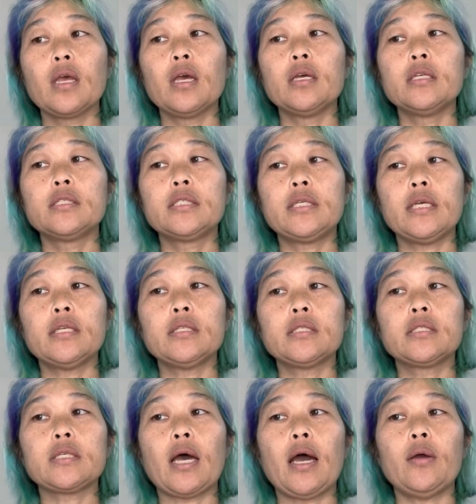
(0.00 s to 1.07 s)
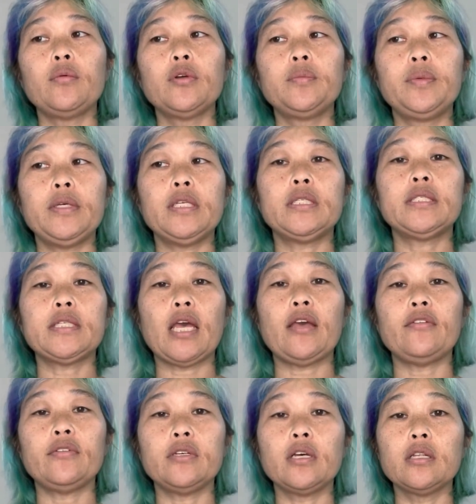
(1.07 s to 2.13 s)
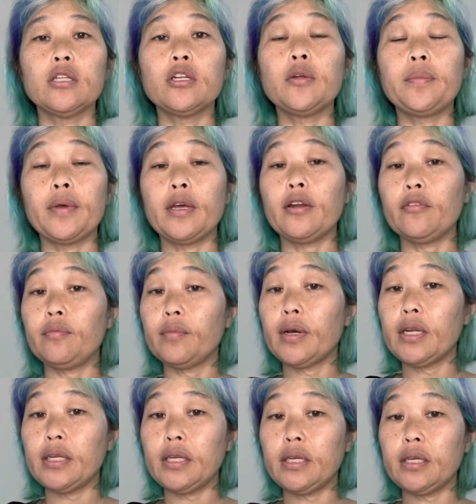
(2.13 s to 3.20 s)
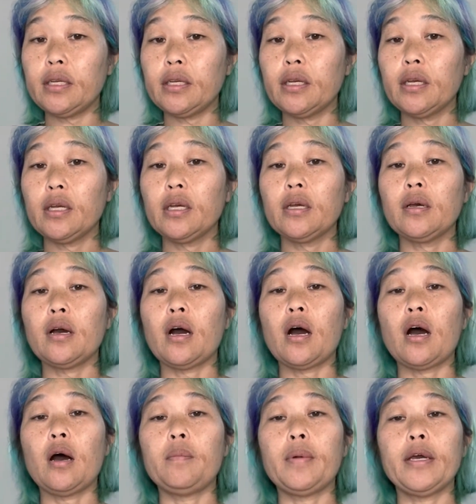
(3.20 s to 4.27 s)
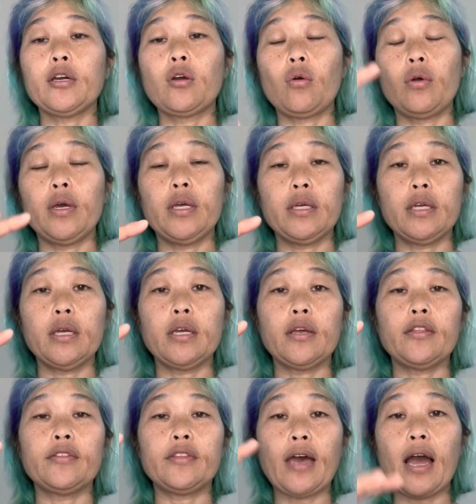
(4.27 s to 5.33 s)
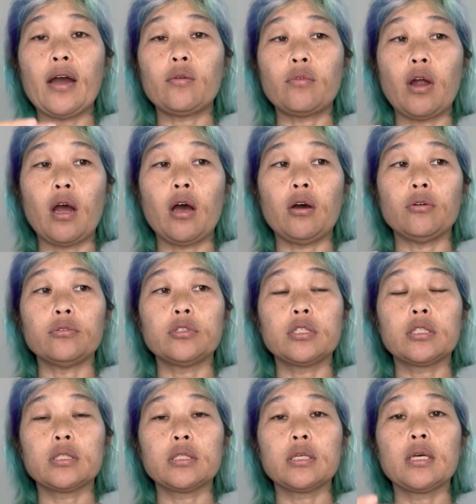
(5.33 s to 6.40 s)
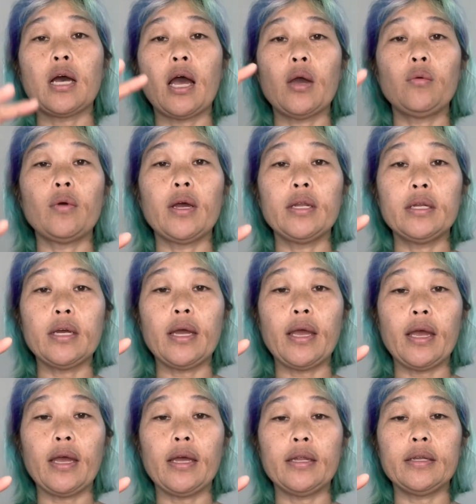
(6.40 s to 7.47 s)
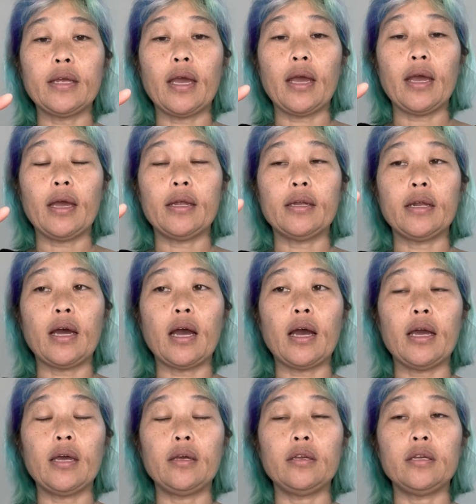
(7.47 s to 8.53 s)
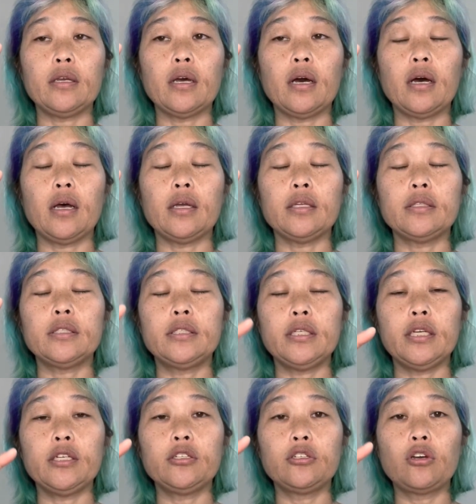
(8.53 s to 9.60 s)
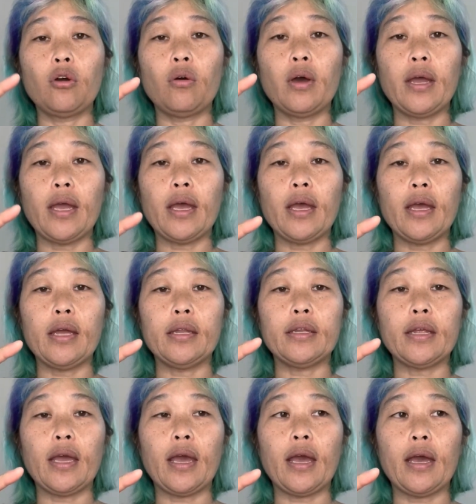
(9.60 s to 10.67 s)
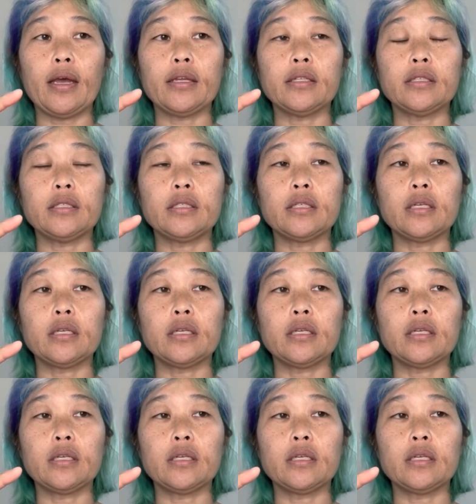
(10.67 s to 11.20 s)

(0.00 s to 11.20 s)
since I would be saving a little bit of money by going that route, I went ahead and I did go ahead and